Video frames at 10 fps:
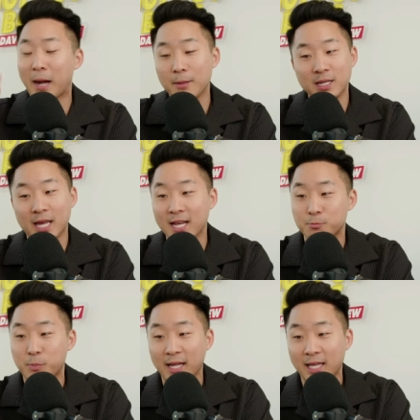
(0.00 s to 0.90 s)
It might be case
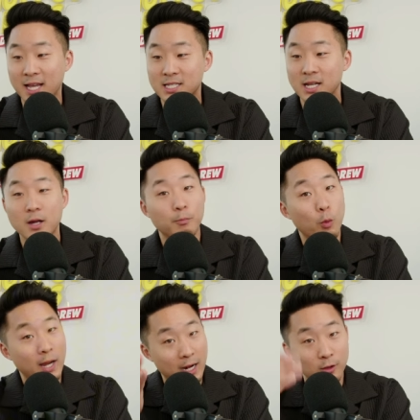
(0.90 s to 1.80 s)
by case, but
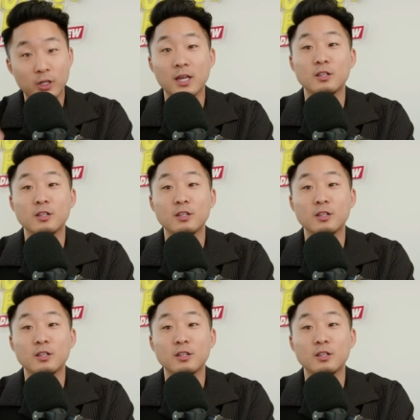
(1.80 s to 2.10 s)
we got to look